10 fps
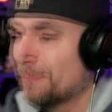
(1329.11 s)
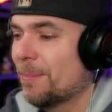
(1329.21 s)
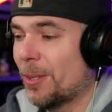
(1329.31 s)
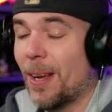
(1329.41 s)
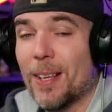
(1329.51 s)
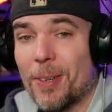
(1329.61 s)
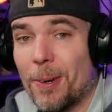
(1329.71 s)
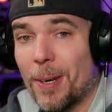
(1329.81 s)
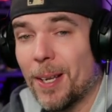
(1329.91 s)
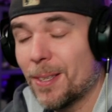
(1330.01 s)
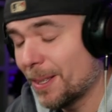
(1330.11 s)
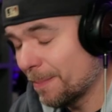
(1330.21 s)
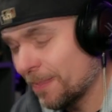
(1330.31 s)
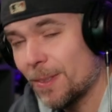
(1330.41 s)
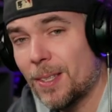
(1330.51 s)
So as always,
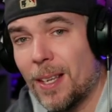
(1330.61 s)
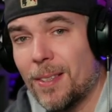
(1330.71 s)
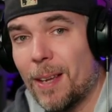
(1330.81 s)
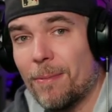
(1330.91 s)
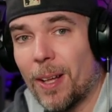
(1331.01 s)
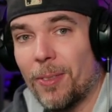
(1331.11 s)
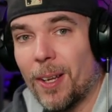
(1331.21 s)
stay safe out